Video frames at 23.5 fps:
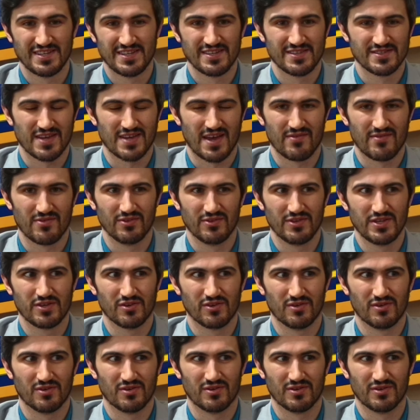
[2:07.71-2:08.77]
It's kind of a
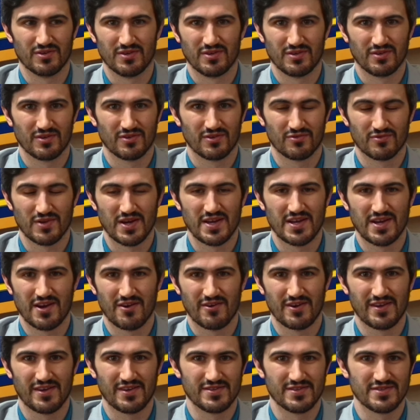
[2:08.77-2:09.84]
legal gray
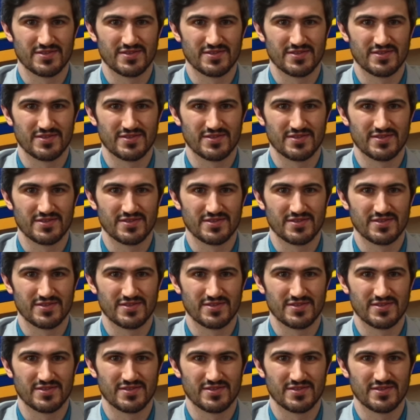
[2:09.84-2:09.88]
area.